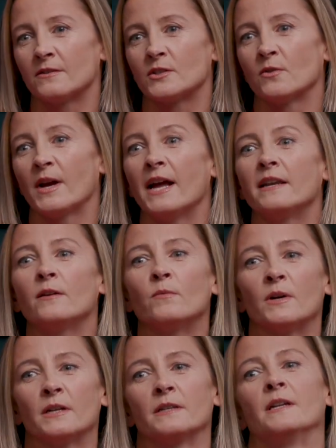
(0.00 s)
So
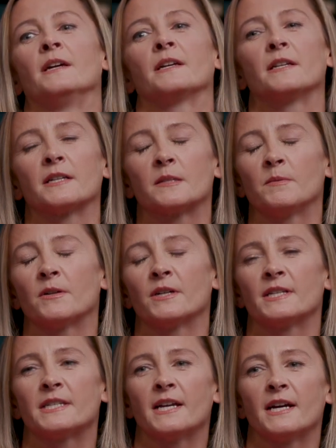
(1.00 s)
anyone can
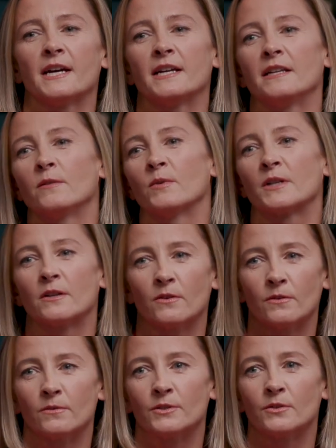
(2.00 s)
experience AI, anyone can
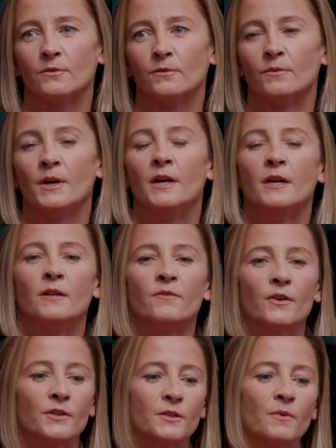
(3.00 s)
go to
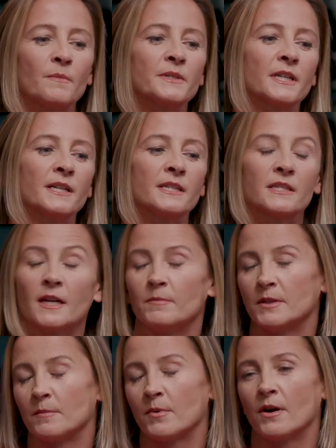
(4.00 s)
various websites, type
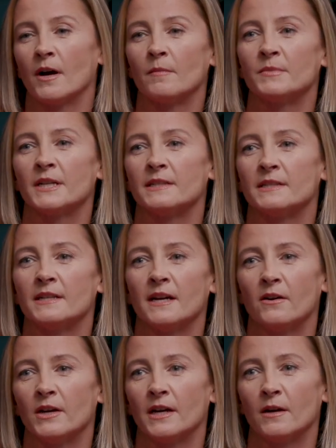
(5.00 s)
in a prompt, and see
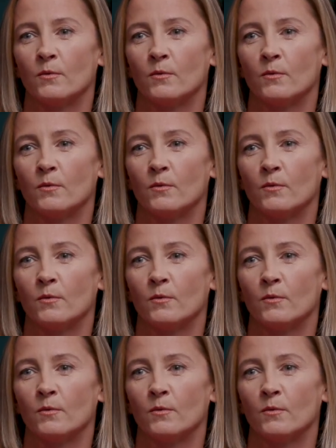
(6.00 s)
how AI